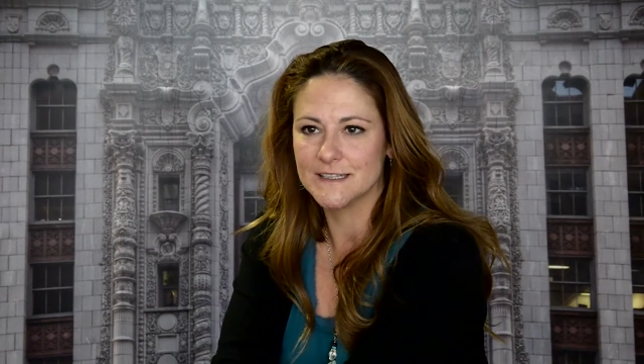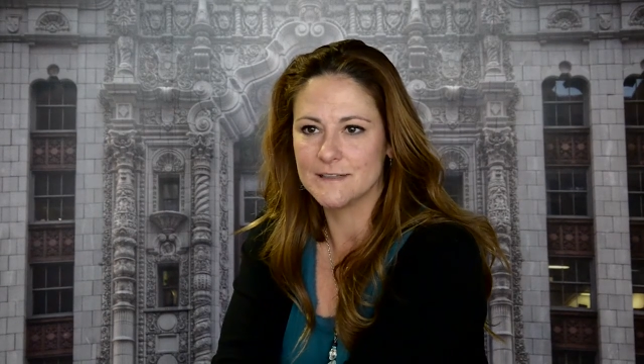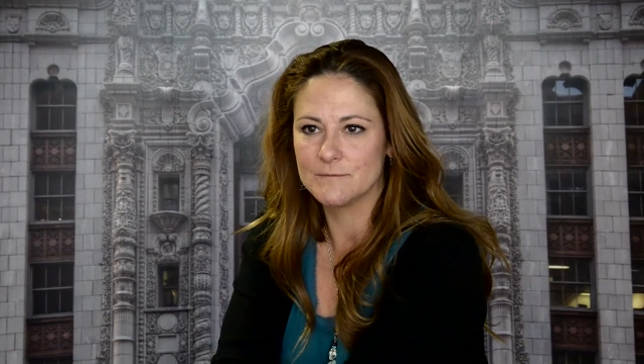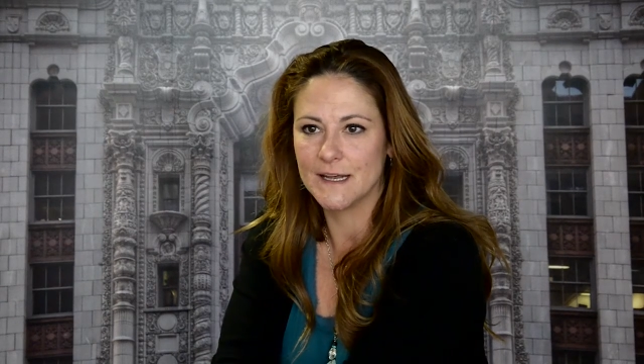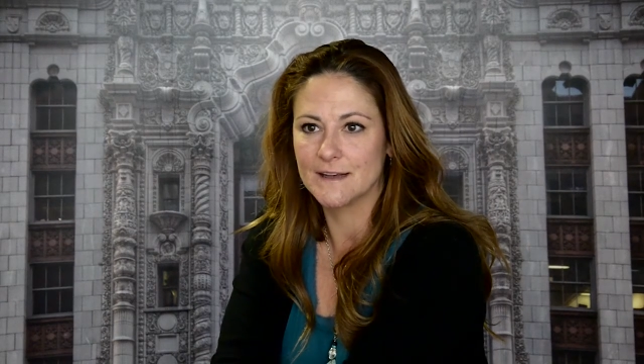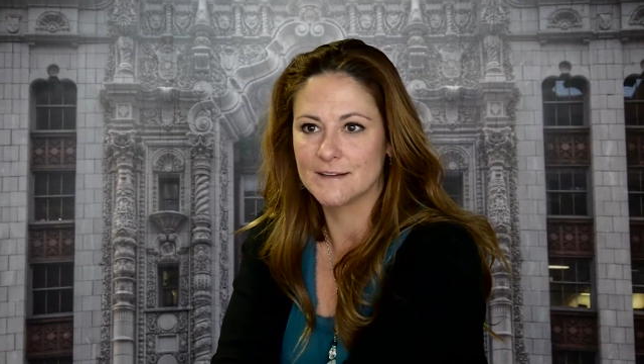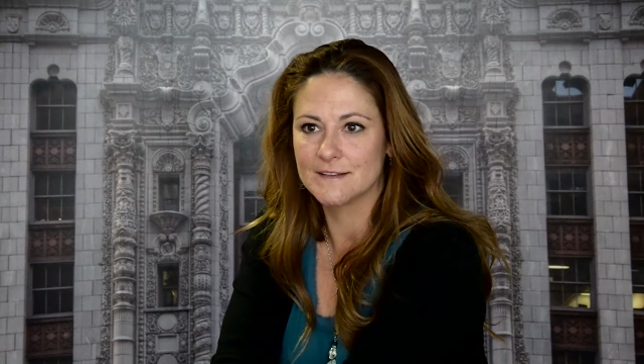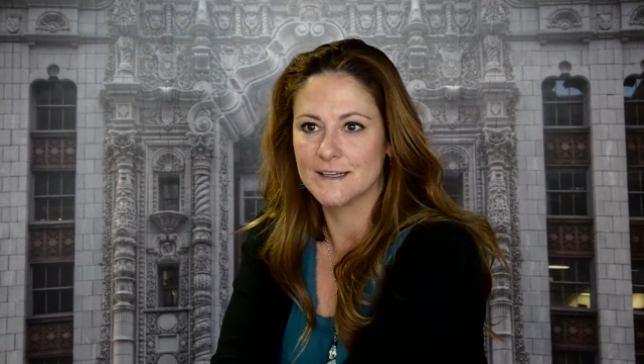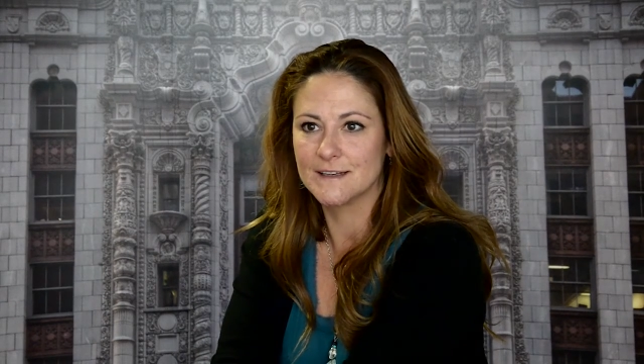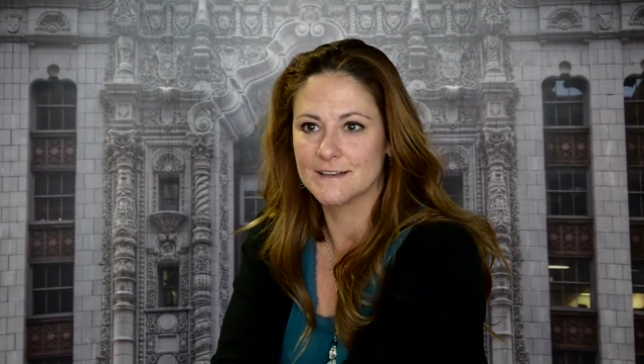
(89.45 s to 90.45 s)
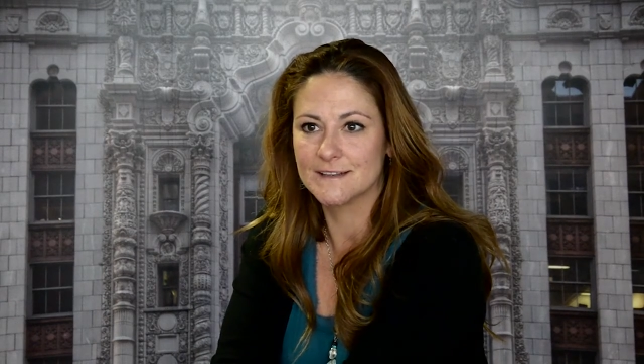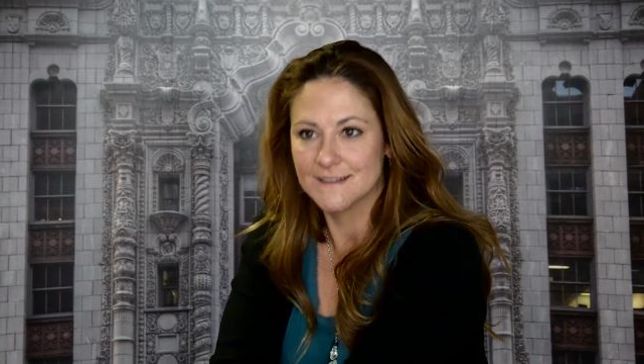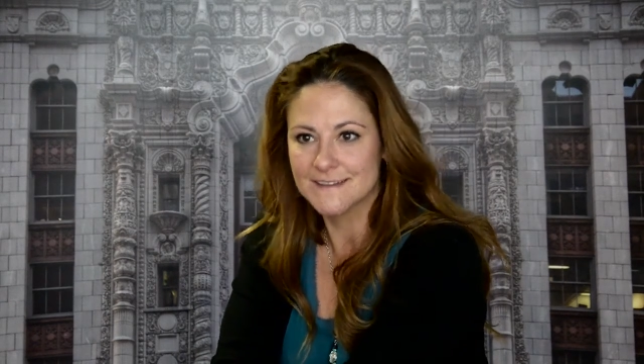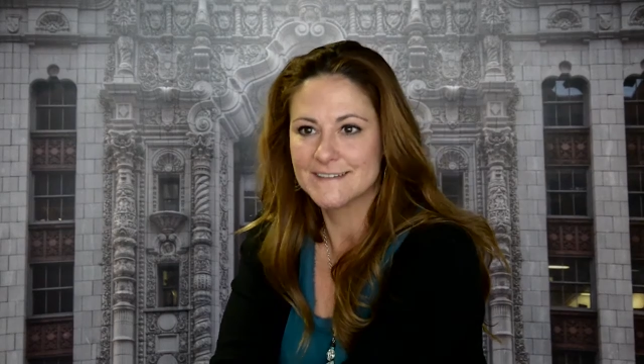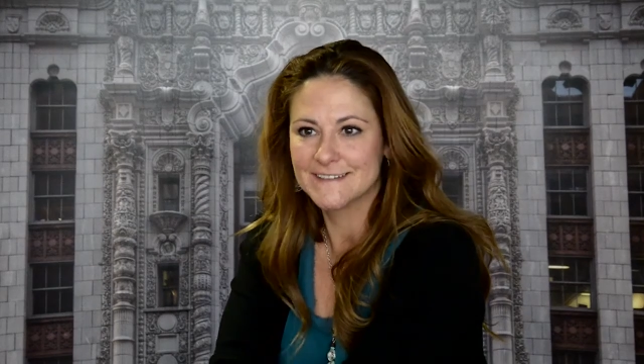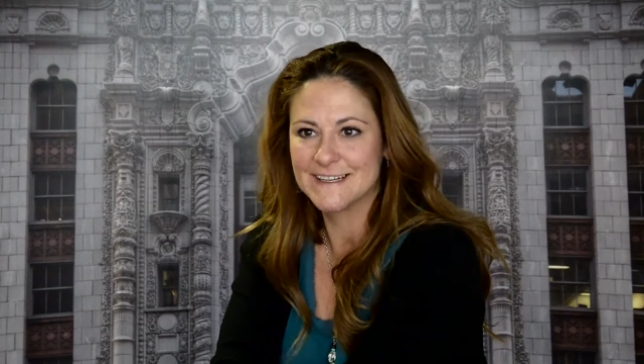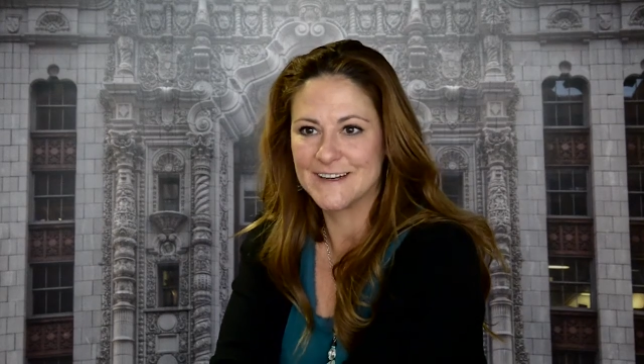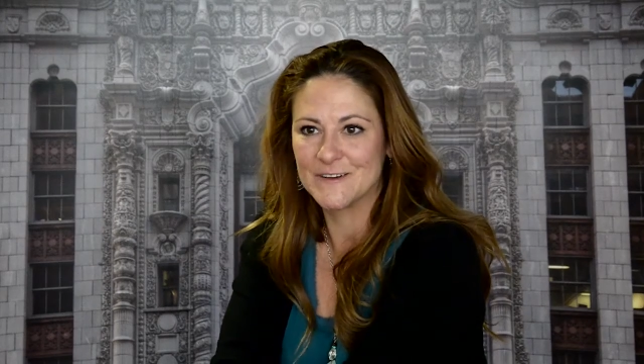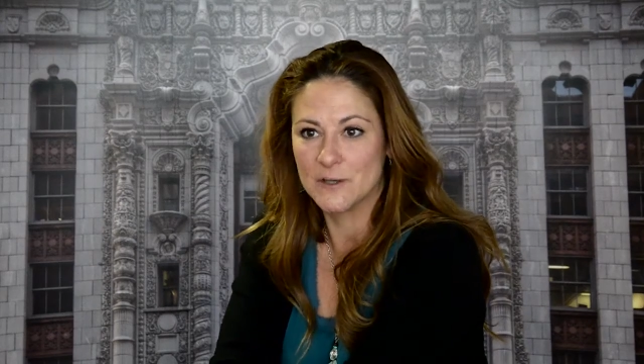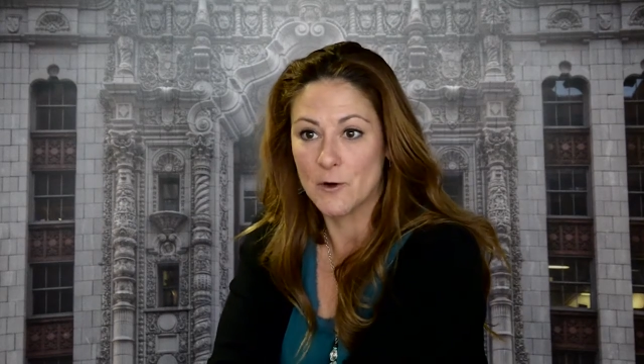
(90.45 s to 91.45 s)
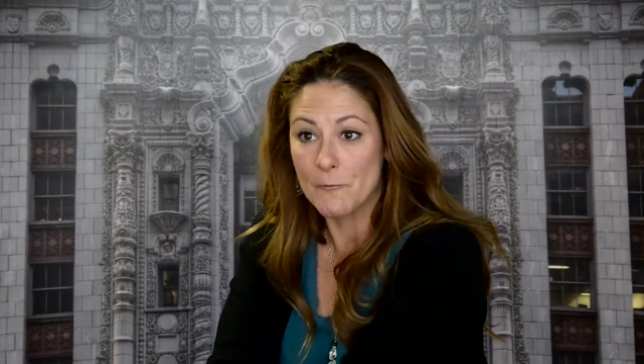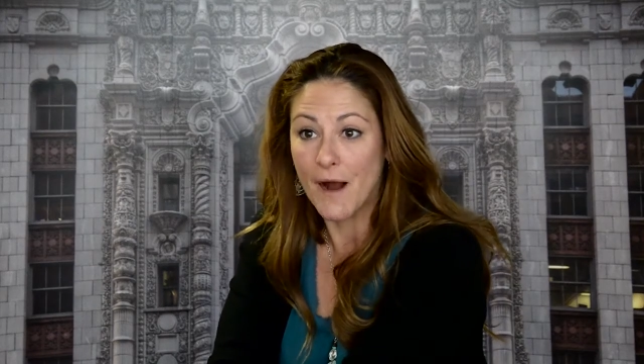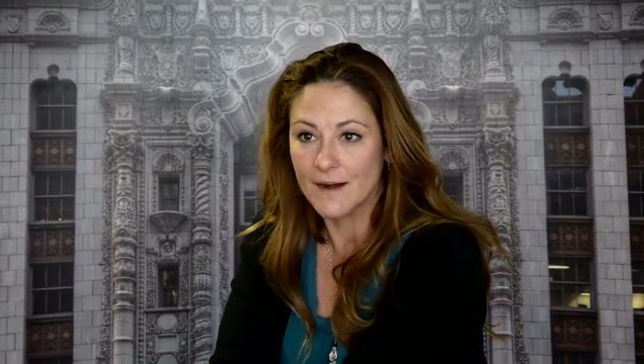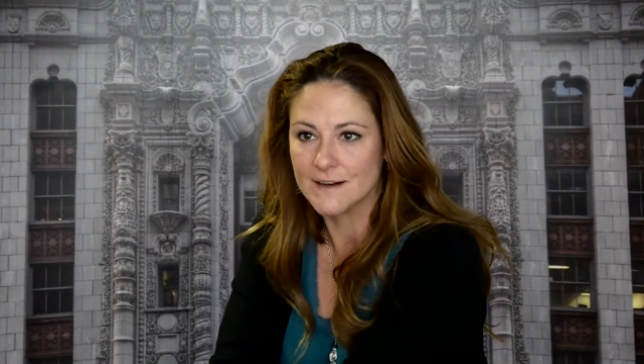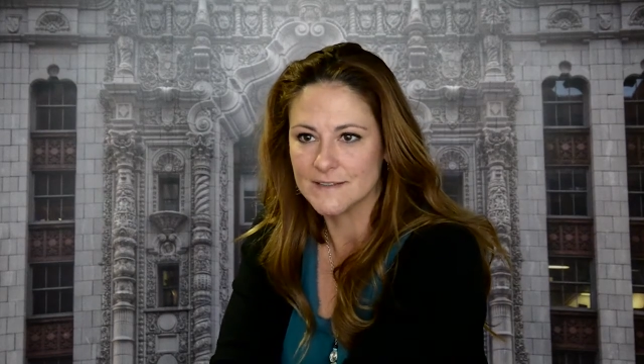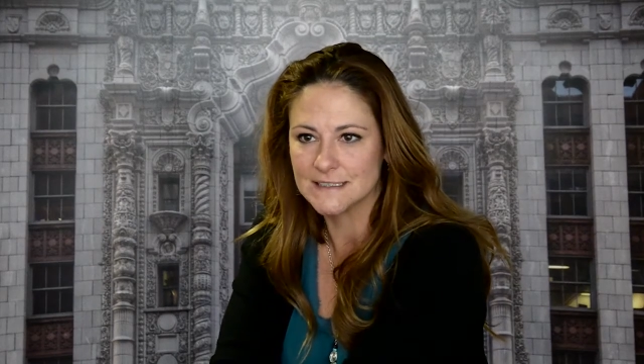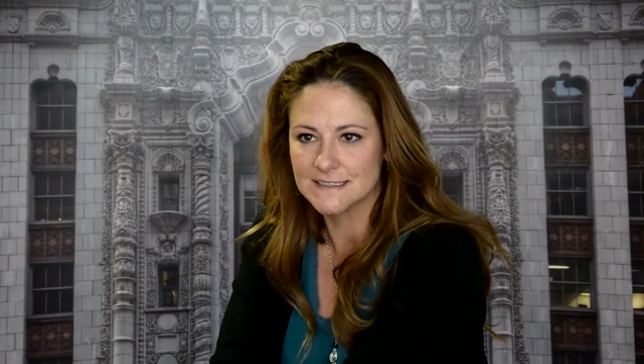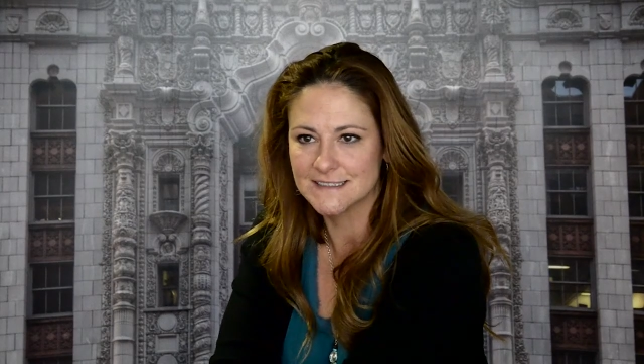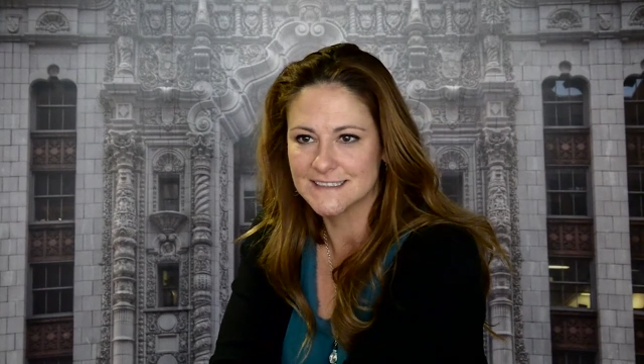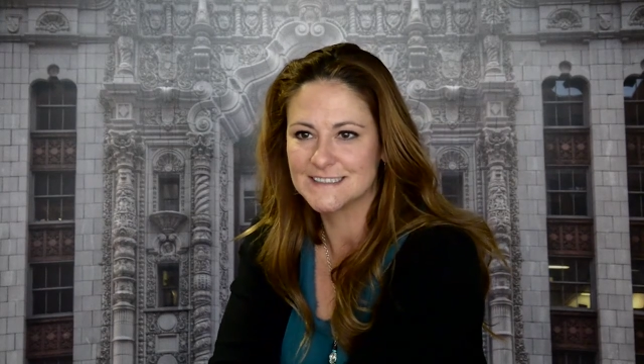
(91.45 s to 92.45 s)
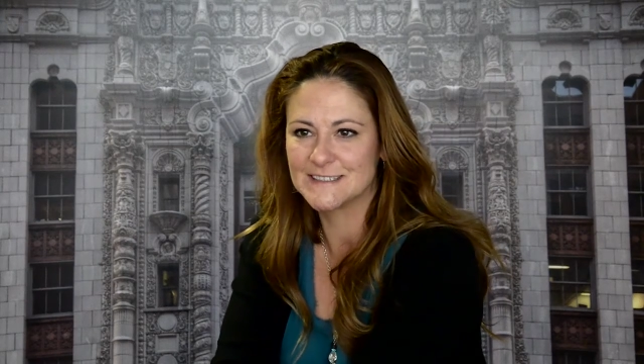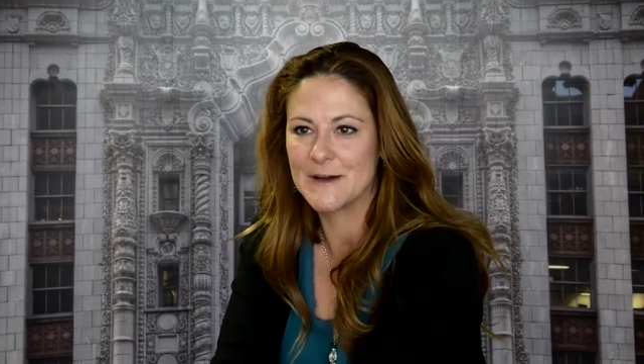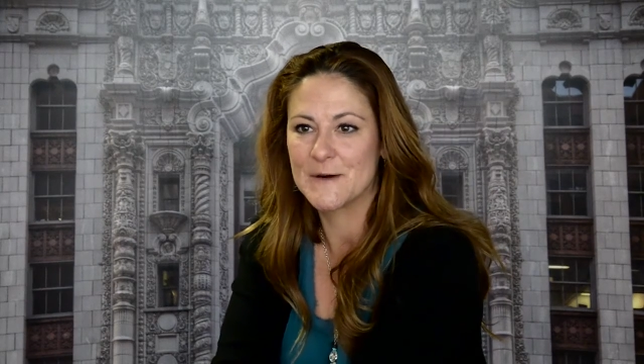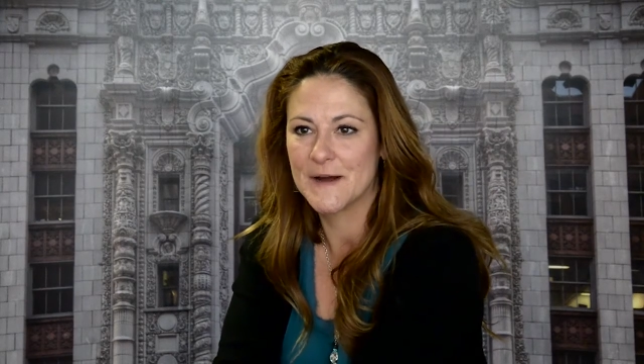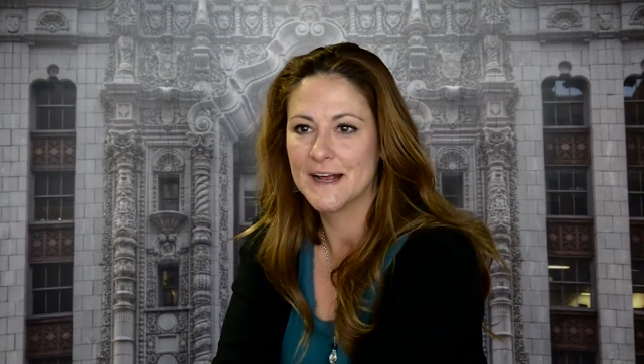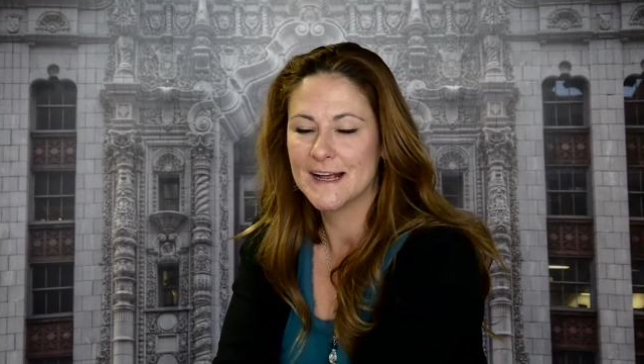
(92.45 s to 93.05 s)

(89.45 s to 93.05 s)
It makes it, you know, you're a part of it. So